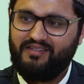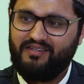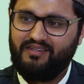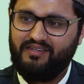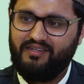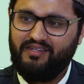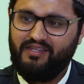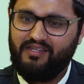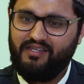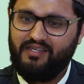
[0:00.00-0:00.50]

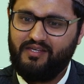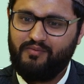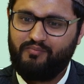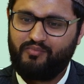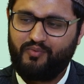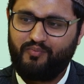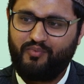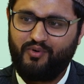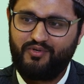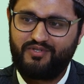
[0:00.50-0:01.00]
the
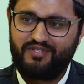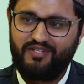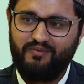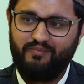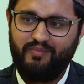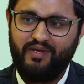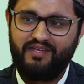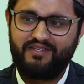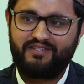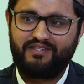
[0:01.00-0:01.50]
proposal
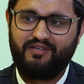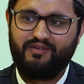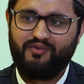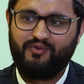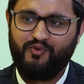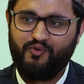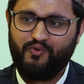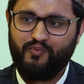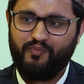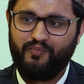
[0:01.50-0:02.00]
based in
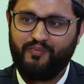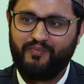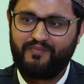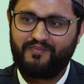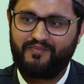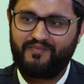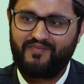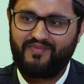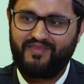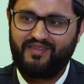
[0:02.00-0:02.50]
Hume.
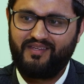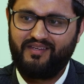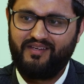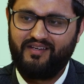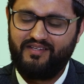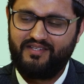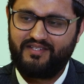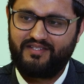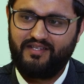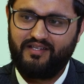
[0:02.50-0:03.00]

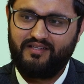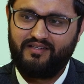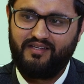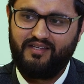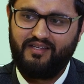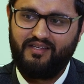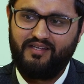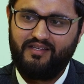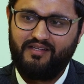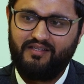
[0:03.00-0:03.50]
And he said
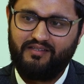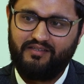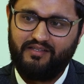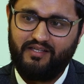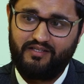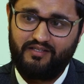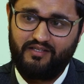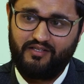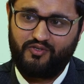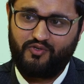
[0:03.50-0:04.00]

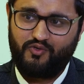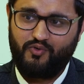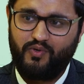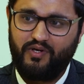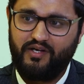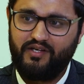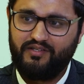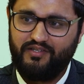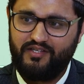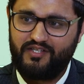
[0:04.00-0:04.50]
that
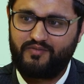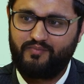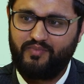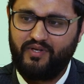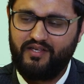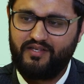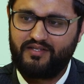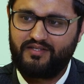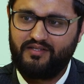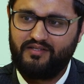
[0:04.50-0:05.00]
acquire this
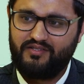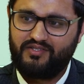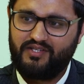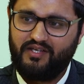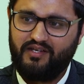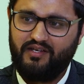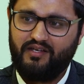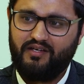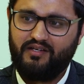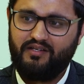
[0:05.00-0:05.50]
place,
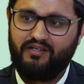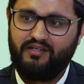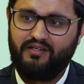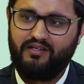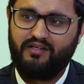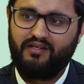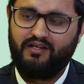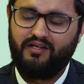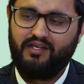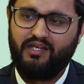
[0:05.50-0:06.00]
inshallah,
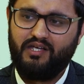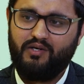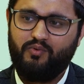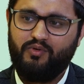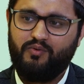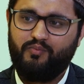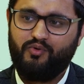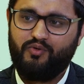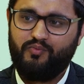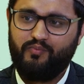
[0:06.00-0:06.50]
Allah
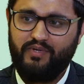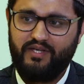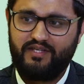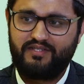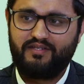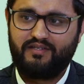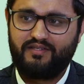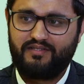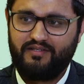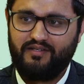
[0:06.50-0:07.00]
will put
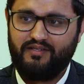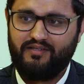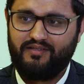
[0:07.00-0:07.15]
blessings in